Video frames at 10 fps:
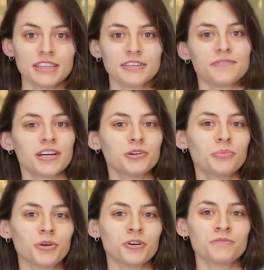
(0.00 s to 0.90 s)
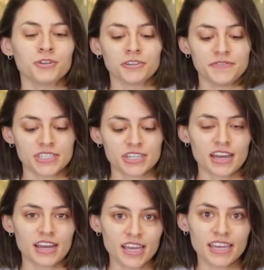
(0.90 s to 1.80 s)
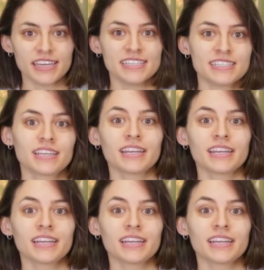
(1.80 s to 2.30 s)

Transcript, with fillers: The final pro for a fish eye is